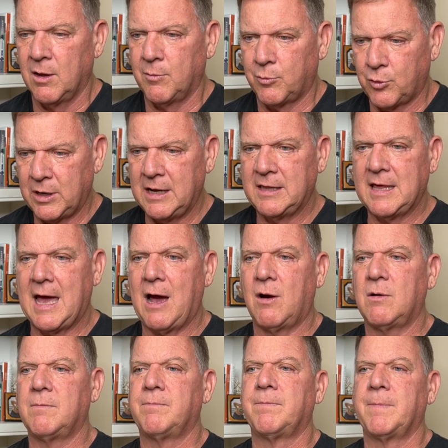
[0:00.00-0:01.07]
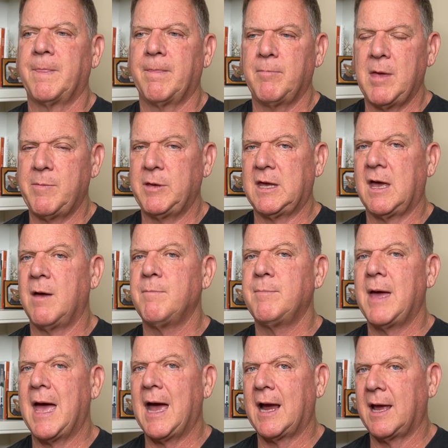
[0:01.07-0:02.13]
breathe out, maybe come
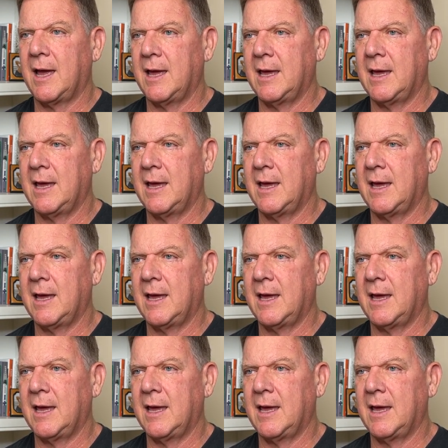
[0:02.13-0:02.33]
back